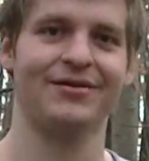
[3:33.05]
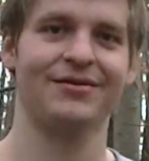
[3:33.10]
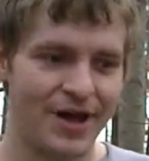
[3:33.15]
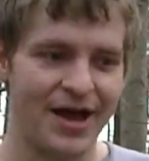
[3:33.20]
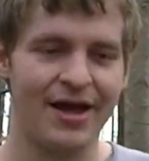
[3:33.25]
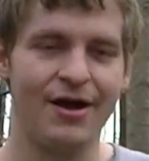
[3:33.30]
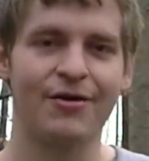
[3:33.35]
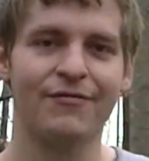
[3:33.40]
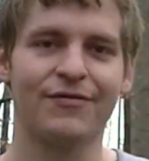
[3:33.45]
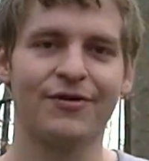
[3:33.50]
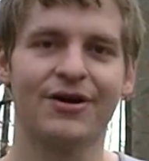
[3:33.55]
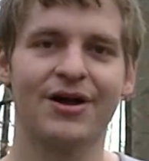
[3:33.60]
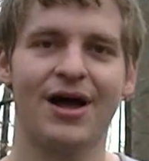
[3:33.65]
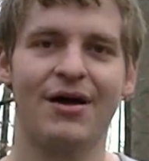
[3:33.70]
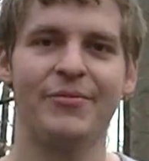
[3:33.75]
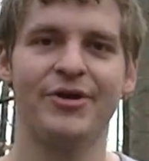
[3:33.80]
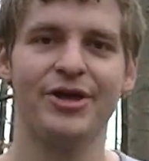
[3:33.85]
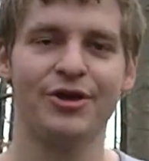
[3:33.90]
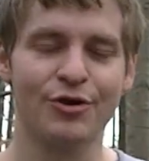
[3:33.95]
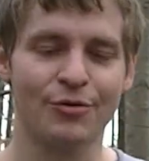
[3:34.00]
By
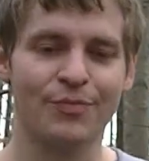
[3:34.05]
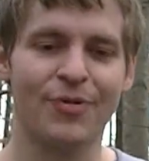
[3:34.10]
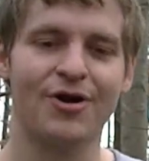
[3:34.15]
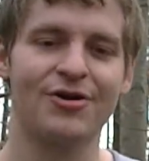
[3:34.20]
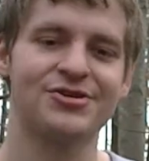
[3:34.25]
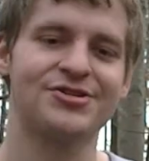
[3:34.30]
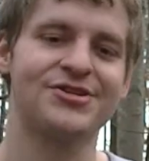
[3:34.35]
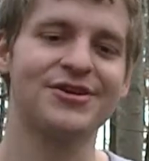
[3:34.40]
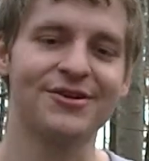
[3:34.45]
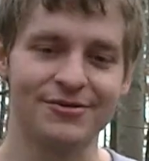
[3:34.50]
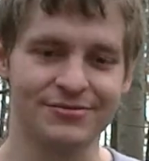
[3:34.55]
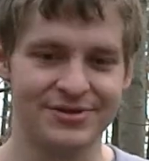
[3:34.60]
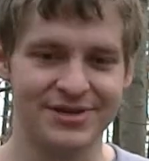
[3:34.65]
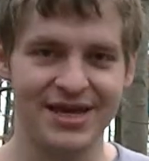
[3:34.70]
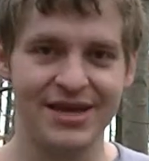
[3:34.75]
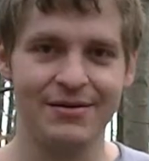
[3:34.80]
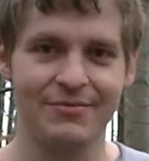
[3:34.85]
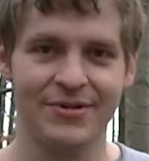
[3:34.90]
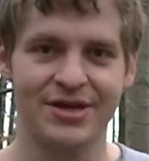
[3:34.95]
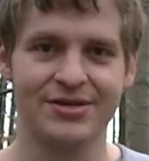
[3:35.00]
overcoming your personal
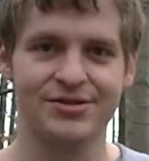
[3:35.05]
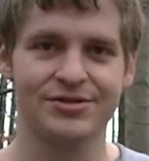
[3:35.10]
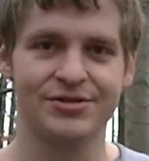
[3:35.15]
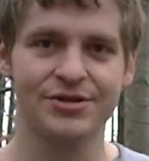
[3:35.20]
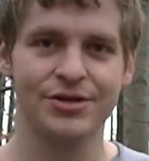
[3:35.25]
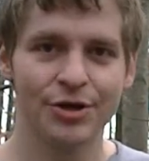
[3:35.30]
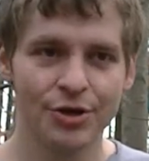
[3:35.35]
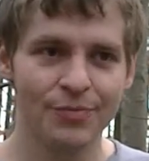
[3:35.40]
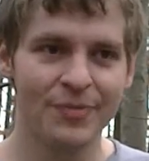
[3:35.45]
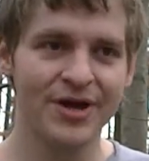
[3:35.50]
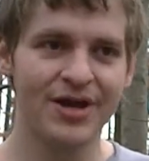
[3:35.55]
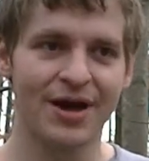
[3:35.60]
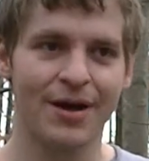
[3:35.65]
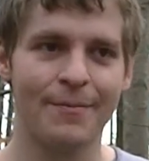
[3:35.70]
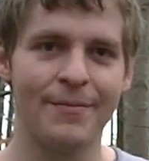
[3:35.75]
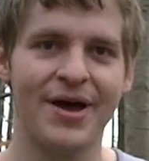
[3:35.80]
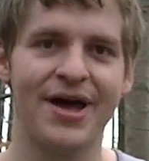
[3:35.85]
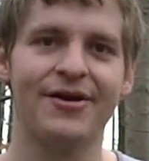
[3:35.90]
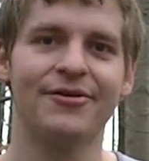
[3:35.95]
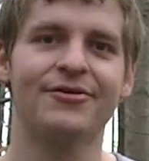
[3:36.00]
demons, you
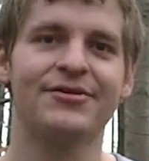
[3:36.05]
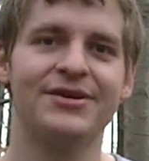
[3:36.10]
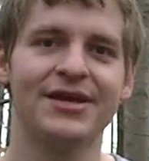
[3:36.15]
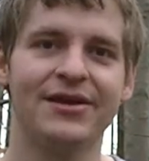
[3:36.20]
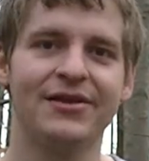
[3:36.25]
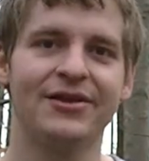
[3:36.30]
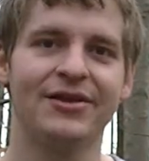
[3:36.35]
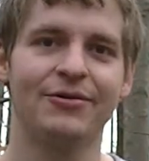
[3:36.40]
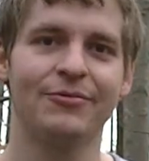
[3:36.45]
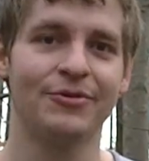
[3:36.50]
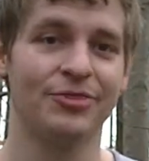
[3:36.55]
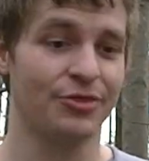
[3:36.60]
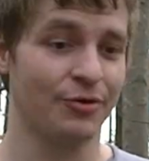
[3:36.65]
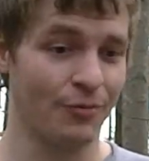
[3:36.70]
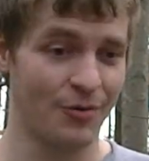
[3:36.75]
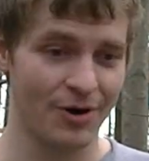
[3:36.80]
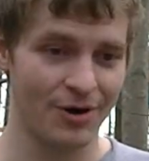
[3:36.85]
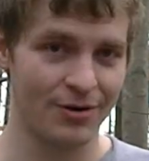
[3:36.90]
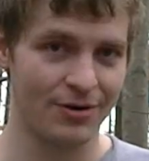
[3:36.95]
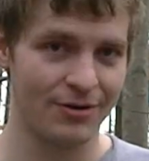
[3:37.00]
become better at dealing with the
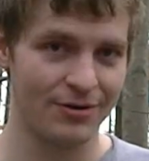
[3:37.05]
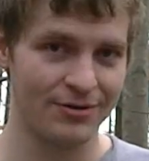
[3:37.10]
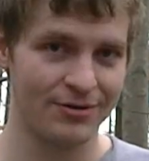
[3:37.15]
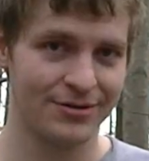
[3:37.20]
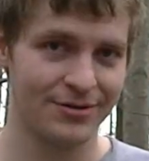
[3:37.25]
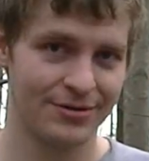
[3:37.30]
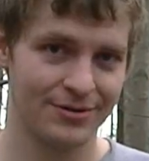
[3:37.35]
world.